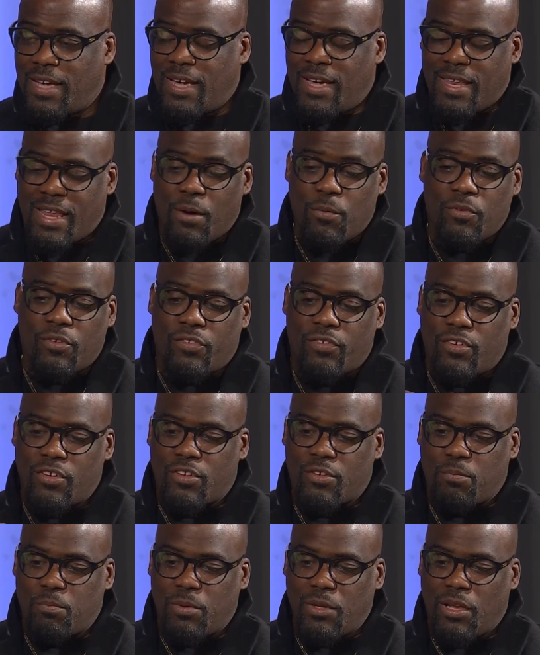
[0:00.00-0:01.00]
That was
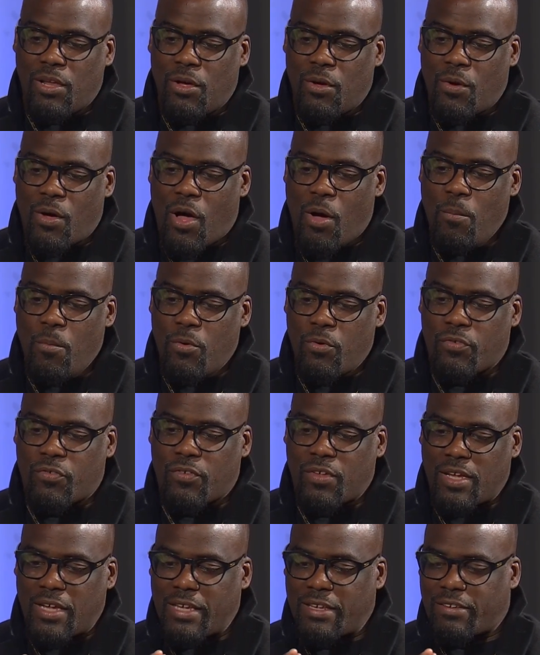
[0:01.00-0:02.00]
just below,
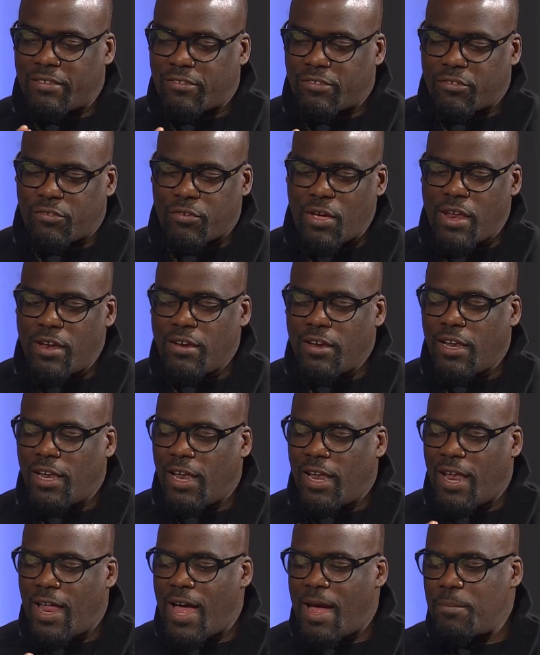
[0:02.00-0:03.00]
almost straddling the
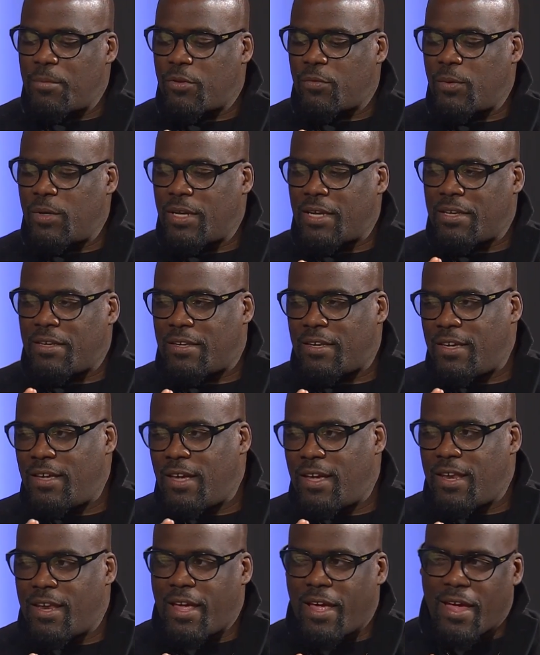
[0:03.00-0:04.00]
line between a
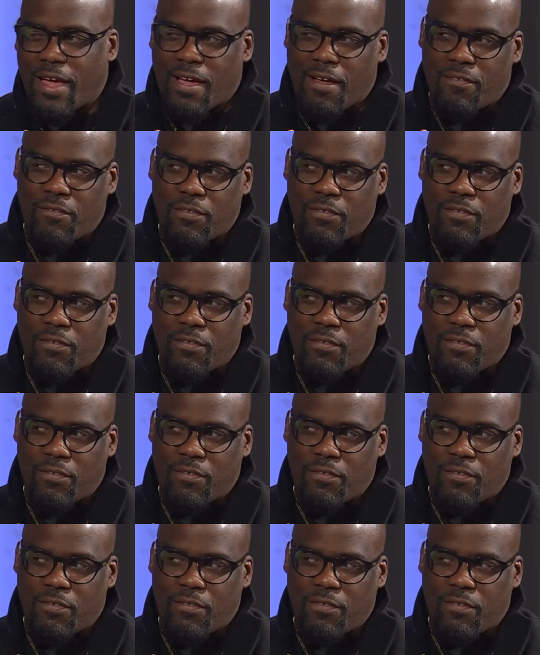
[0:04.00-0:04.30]
D and an F.